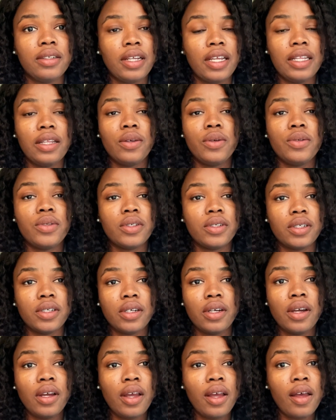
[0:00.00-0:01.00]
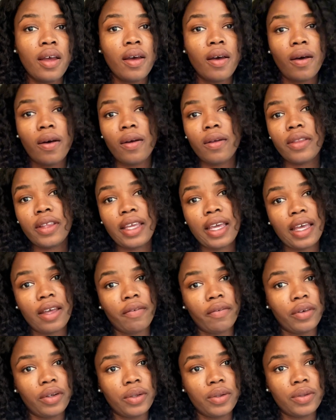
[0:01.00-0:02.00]
And those are all the
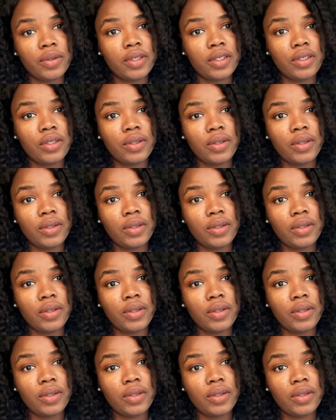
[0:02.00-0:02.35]
avenues that you